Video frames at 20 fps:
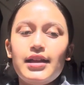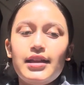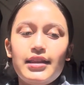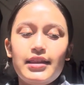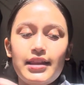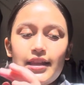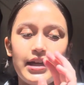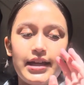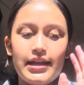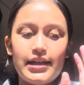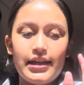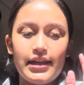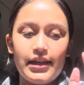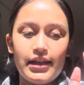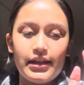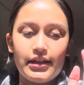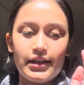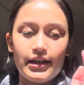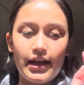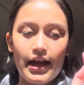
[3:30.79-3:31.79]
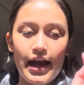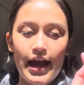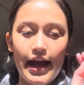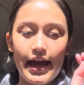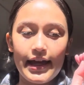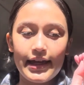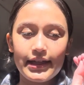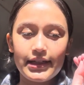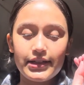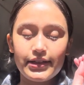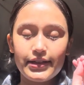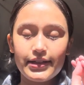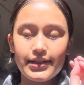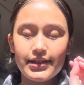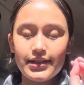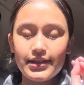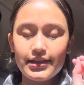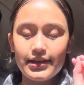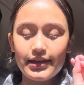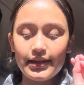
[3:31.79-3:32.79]
like, I
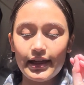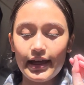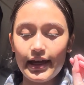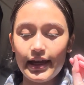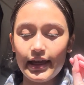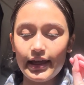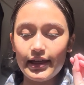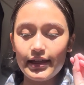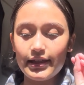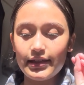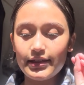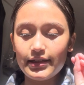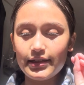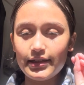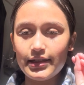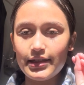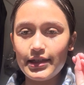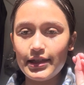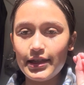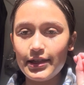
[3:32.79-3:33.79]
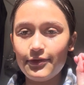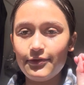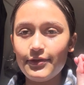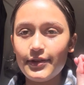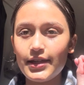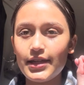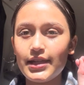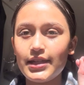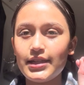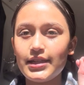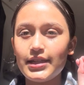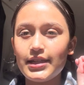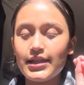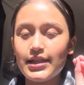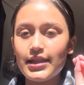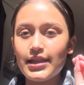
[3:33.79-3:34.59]
couldn't, like, even